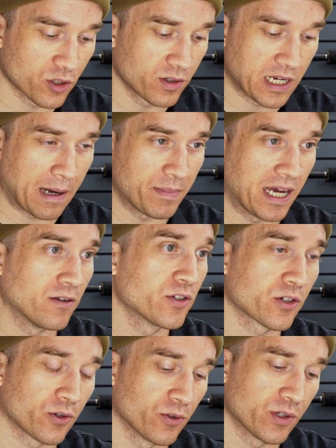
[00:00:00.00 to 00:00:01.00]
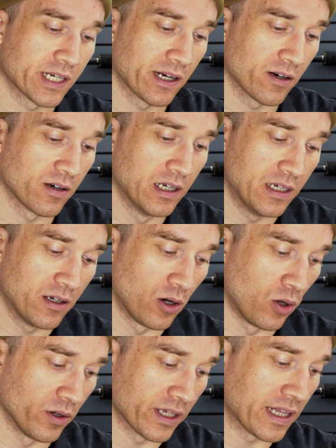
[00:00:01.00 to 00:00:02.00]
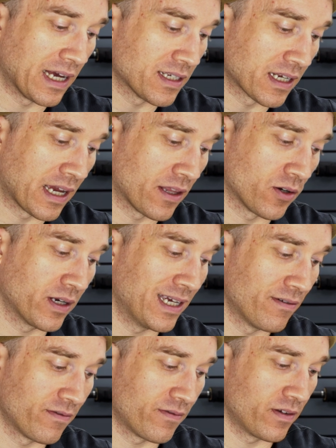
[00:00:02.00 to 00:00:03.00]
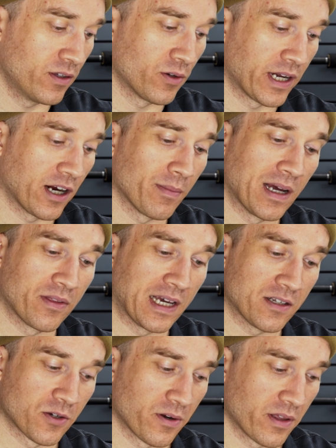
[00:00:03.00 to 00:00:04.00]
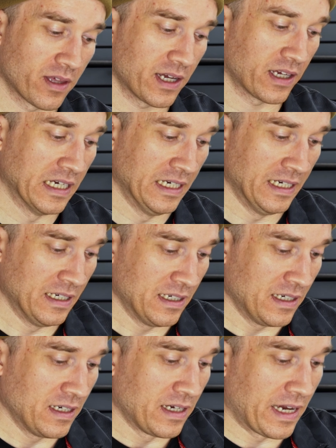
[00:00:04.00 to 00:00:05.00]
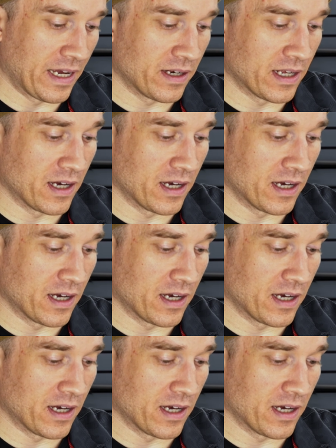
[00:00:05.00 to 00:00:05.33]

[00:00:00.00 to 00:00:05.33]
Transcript: top-down screws here holding that together if you care about that sort of thing. And